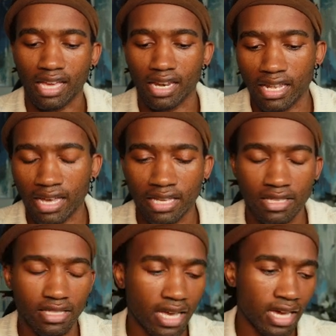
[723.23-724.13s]

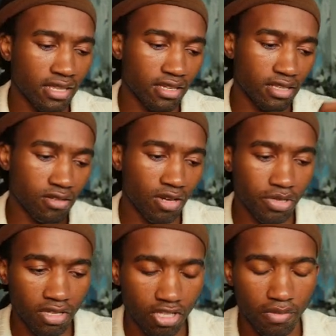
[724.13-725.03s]
headlines and the
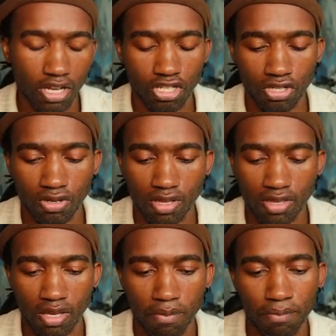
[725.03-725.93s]
description, to make sure that
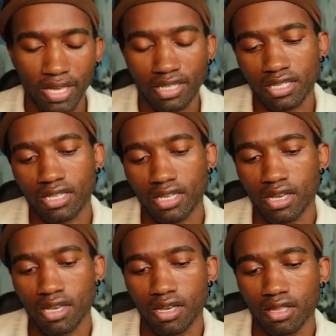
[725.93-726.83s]
they meet
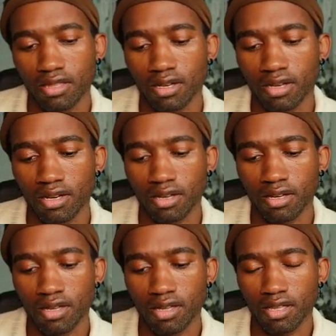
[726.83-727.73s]

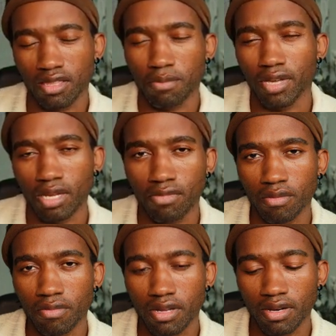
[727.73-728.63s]
the
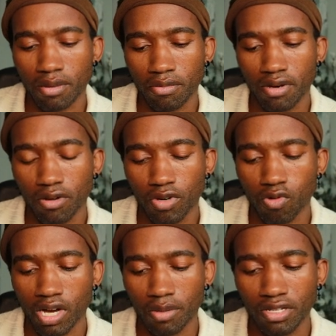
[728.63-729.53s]
minimum number
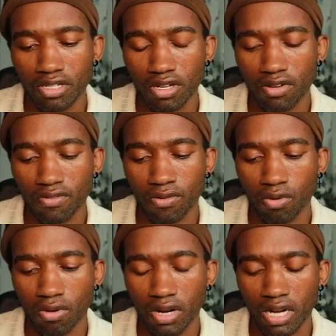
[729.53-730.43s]
requirement
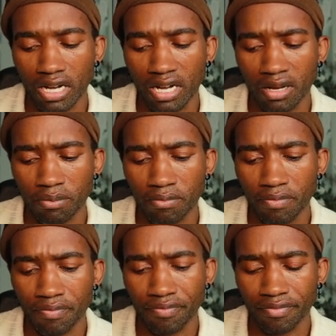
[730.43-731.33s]
for
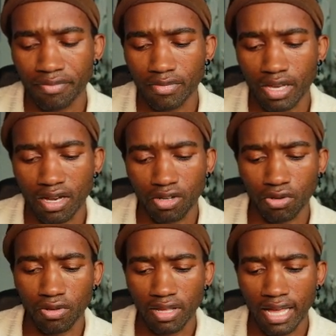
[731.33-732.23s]

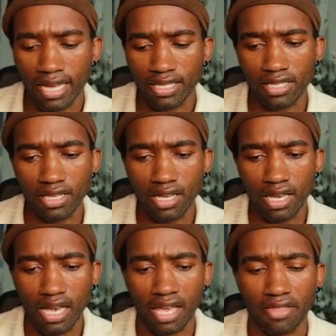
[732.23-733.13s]
Google ads,
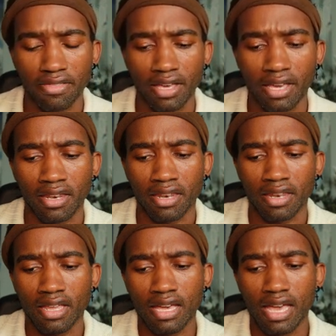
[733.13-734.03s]
and then